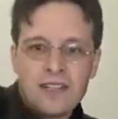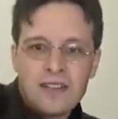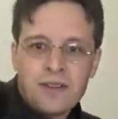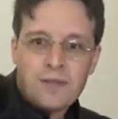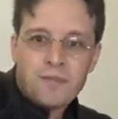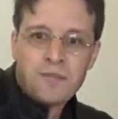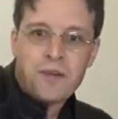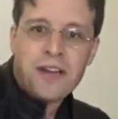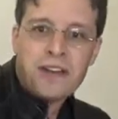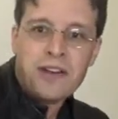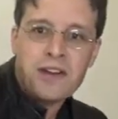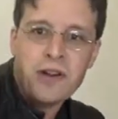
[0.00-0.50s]

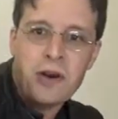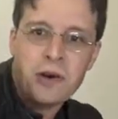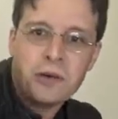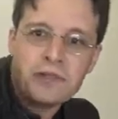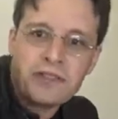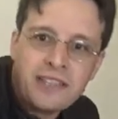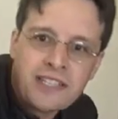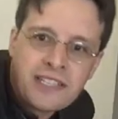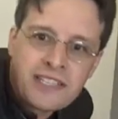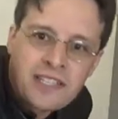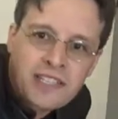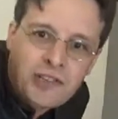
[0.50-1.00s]
might
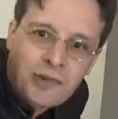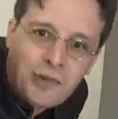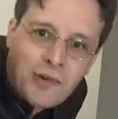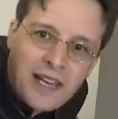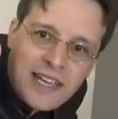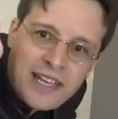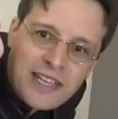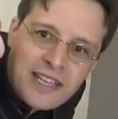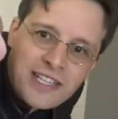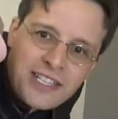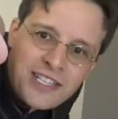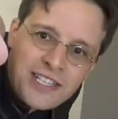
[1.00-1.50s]
note the
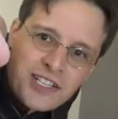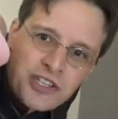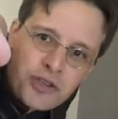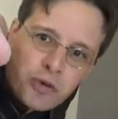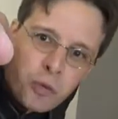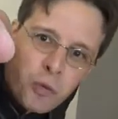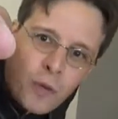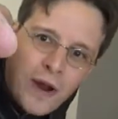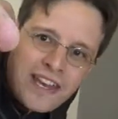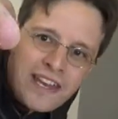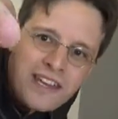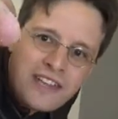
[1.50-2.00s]
strange
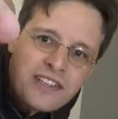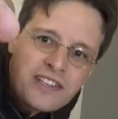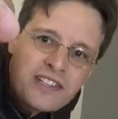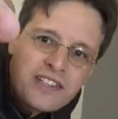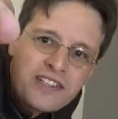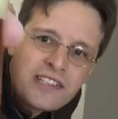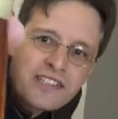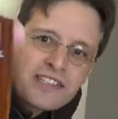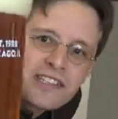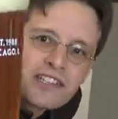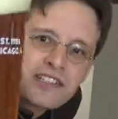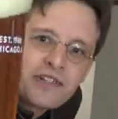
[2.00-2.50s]

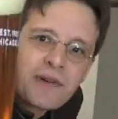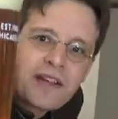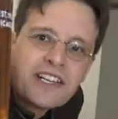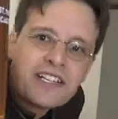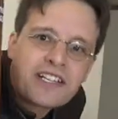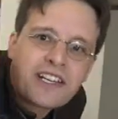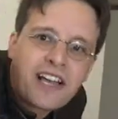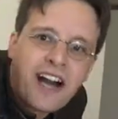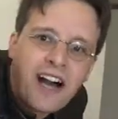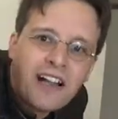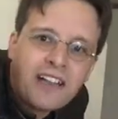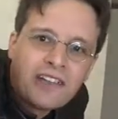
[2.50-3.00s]
twinge, the
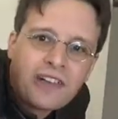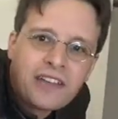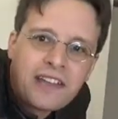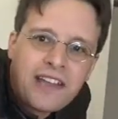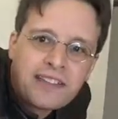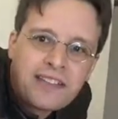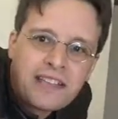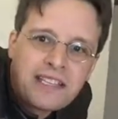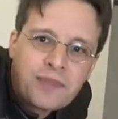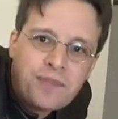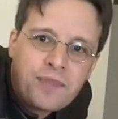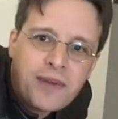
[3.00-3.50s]
strange color
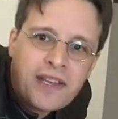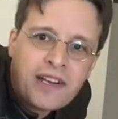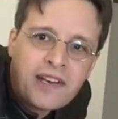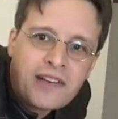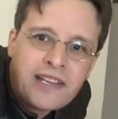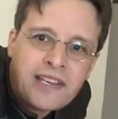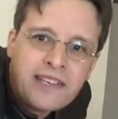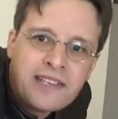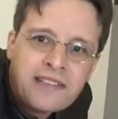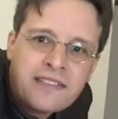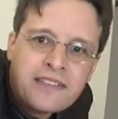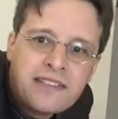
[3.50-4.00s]
that this beer
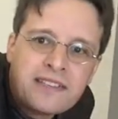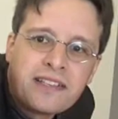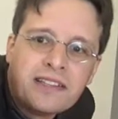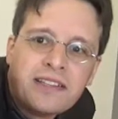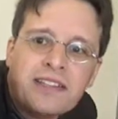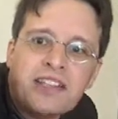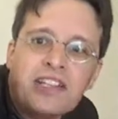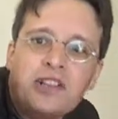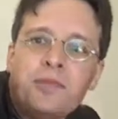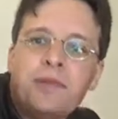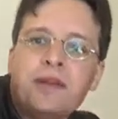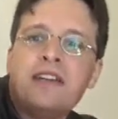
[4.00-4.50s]
is. It's a
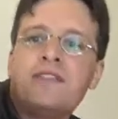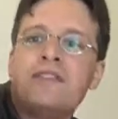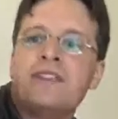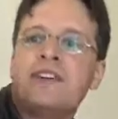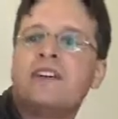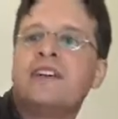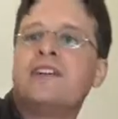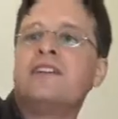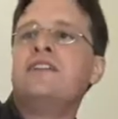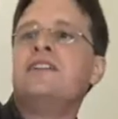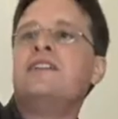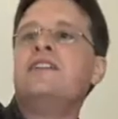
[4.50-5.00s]
little bit of
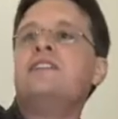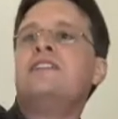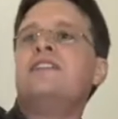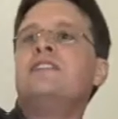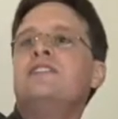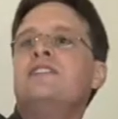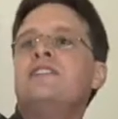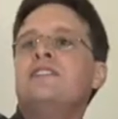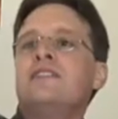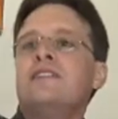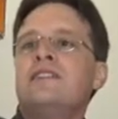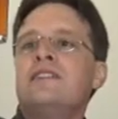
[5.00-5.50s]
a,
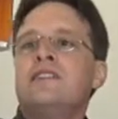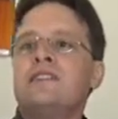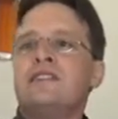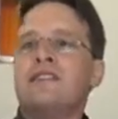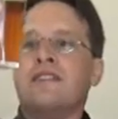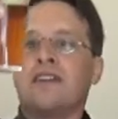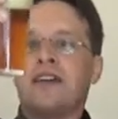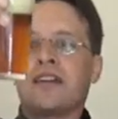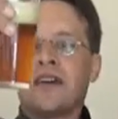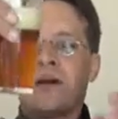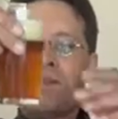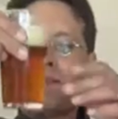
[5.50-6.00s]

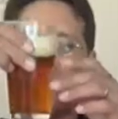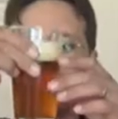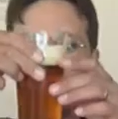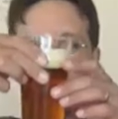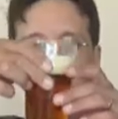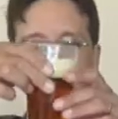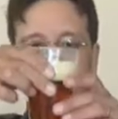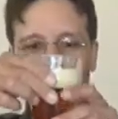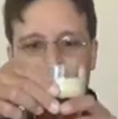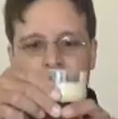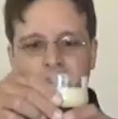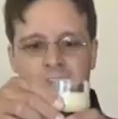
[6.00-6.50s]
like a
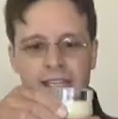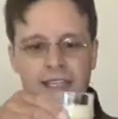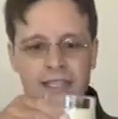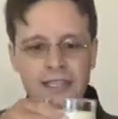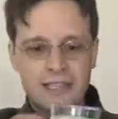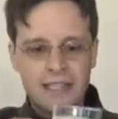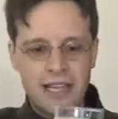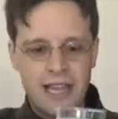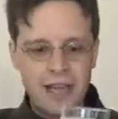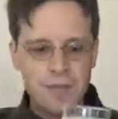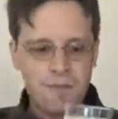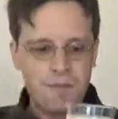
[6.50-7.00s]

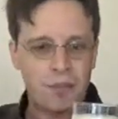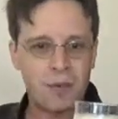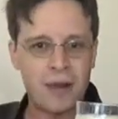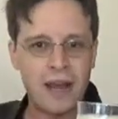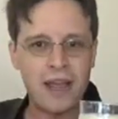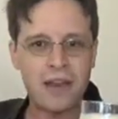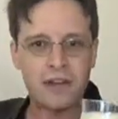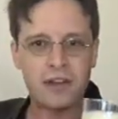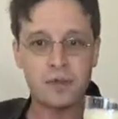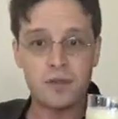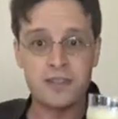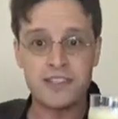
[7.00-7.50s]
really light
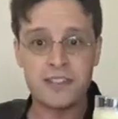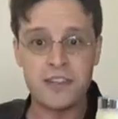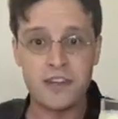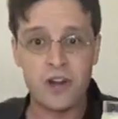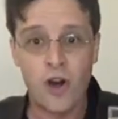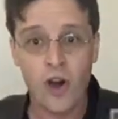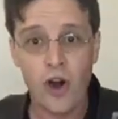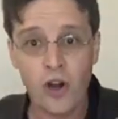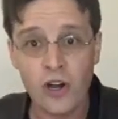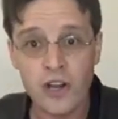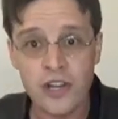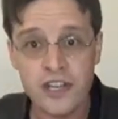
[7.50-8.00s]
brown, almost an
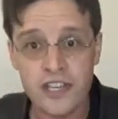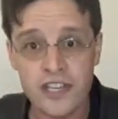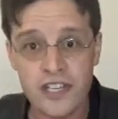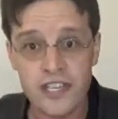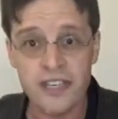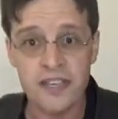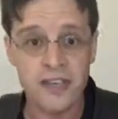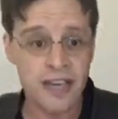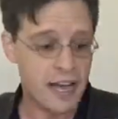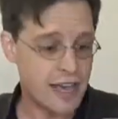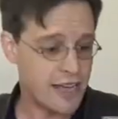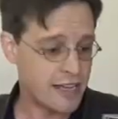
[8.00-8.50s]

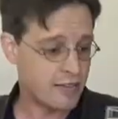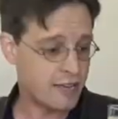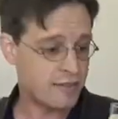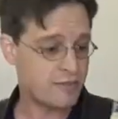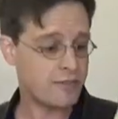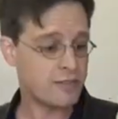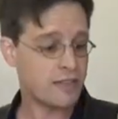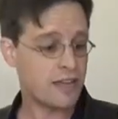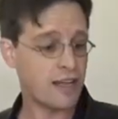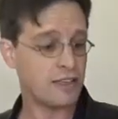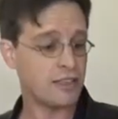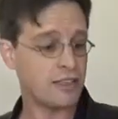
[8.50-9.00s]
orangey kind
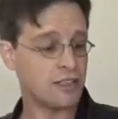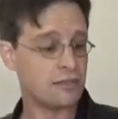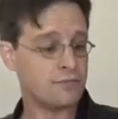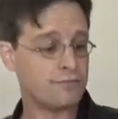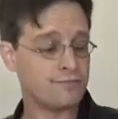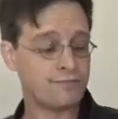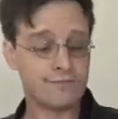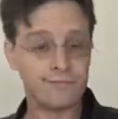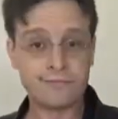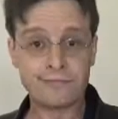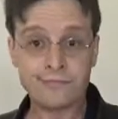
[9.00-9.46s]
of color,